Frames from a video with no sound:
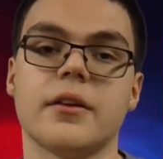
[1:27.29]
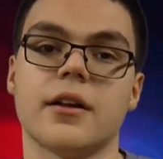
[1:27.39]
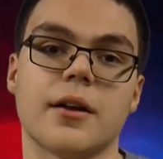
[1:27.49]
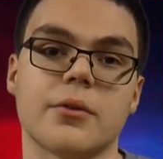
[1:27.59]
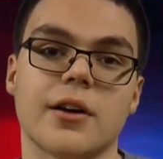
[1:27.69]
I
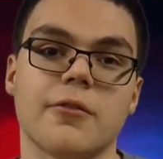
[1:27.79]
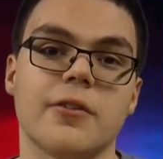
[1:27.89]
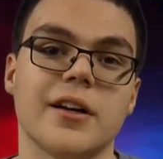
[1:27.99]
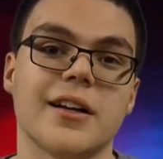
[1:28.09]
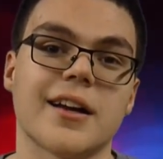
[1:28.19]
thought that was kind of
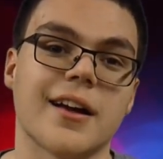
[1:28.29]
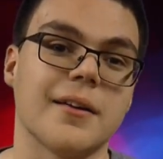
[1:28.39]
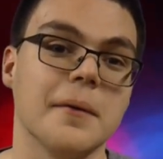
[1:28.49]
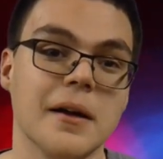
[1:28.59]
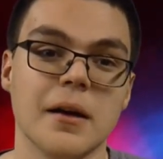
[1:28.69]
funny. That kind
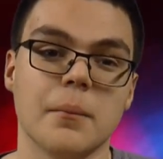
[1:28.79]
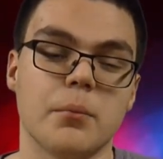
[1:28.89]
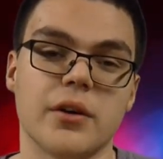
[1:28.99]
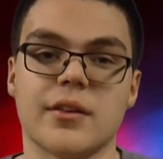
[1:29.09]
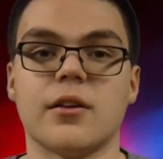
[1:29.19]
of
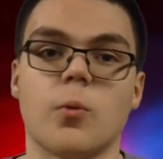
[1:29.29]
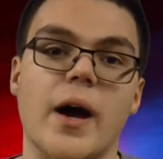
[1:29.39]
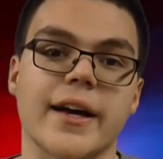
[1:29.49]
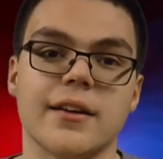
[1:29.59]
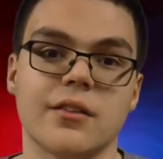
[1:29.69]
brings out the
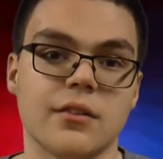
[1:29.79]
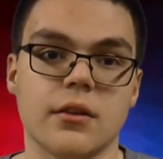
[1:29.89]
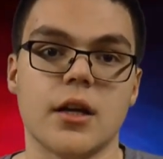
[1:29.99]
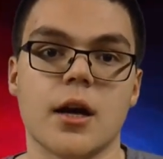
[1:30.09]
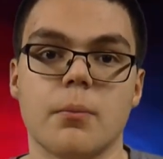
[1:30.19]
wackiness in
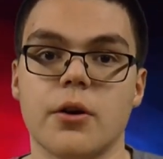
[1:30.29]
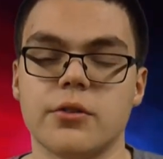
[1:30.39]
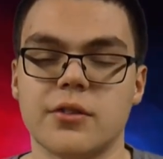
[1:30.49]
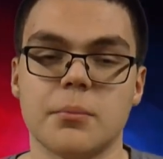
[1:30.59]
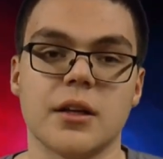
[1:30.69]
Dean
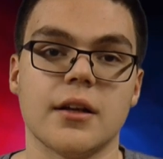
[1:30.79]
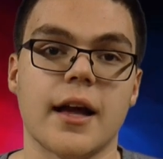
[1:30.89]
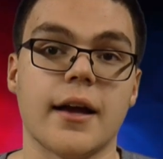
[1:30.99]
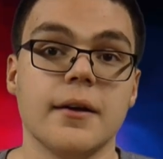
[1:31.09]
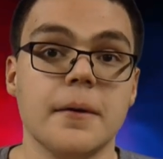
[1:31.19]
Ambrose, something
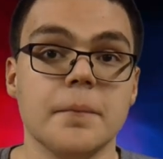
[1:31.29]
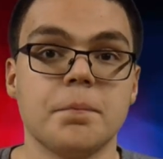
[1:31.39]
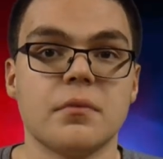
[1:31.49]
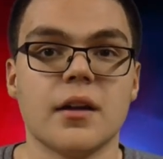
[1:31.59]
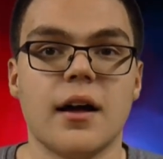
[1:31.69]
that
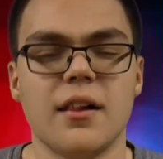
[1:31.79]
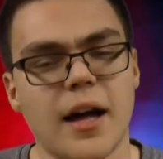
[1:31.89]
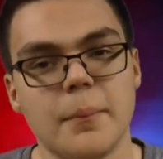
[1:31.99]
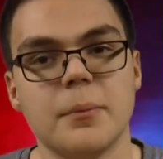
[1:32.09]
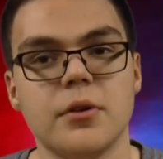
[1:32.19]
a
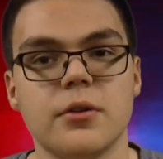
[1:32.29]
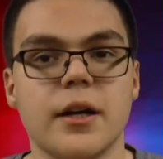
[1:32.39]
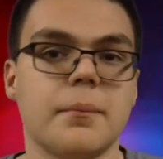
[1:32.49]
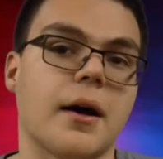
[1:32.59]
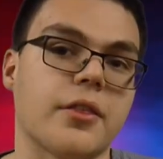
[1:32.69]
lot of people don't
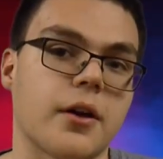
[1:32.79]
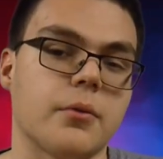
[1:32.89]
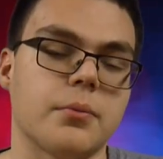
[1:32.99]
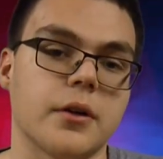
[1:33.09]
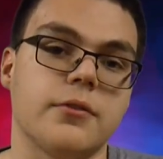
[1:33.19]
like, but
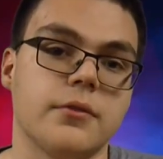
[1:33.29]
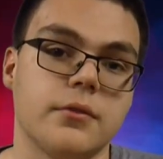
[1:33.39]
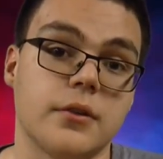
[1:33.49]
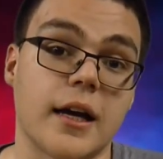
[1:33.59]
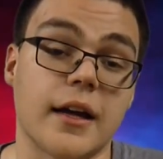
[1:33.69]

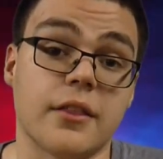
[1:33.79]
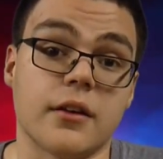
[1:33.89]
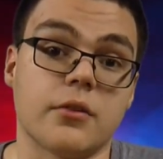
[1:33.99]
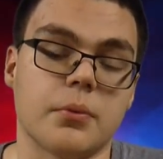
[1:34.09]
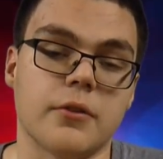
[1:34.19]
I
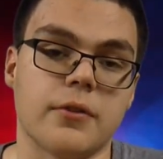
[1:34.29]
think is pretty